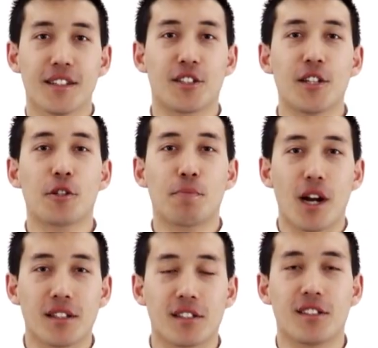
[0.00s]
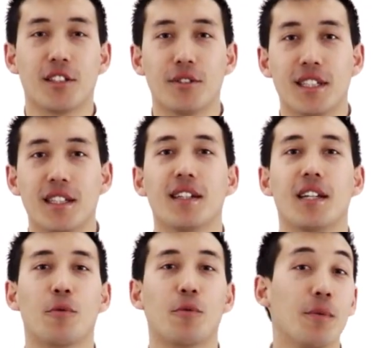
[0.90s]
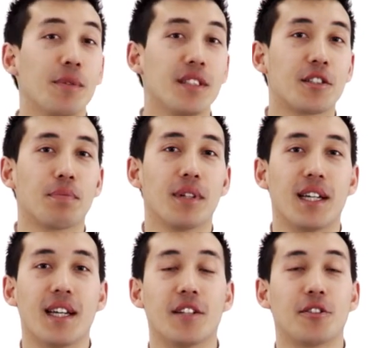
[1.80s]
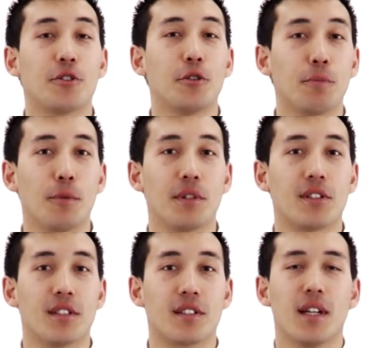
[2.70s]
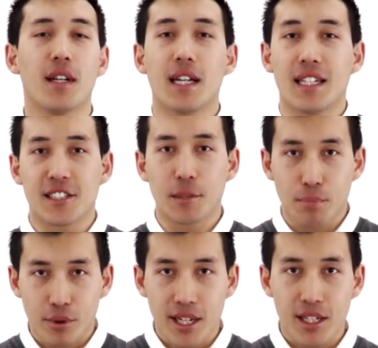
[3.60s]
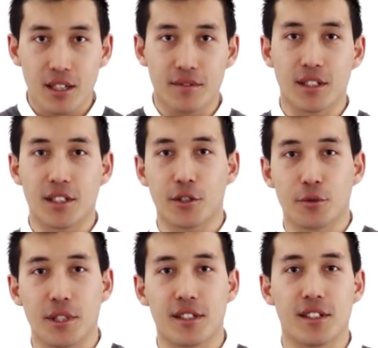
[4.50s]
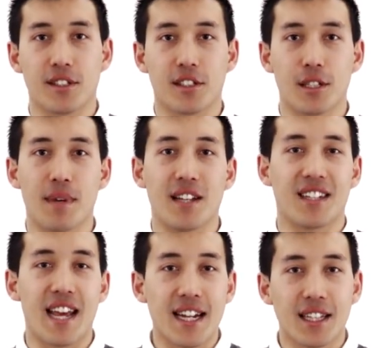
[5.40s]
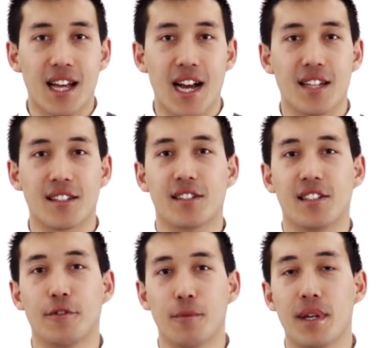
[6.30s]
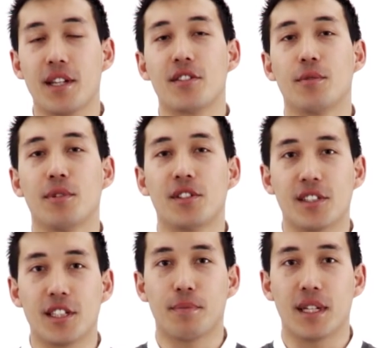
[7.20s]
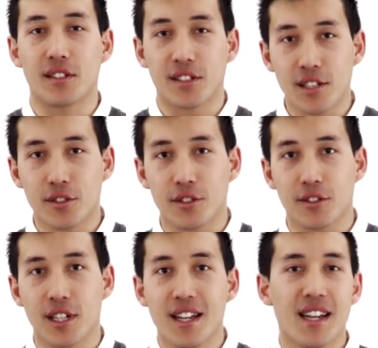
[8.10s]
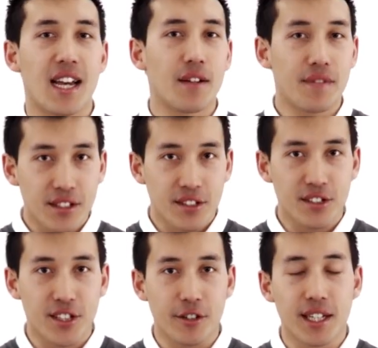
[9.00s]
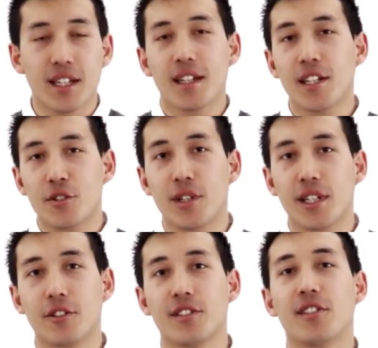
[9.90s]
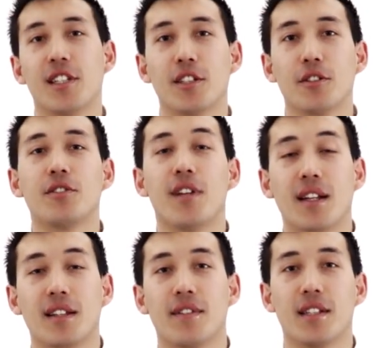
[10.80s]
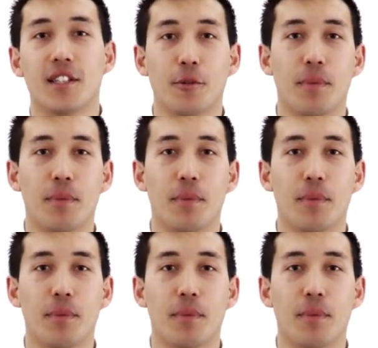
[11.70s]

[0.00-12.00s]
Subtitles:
The central processing unit, equipped with a display, has two purposes. It is the brain of the Deer Street system as it analyzes the information received by the sensors, and if necessary, it triggers a signal to activate the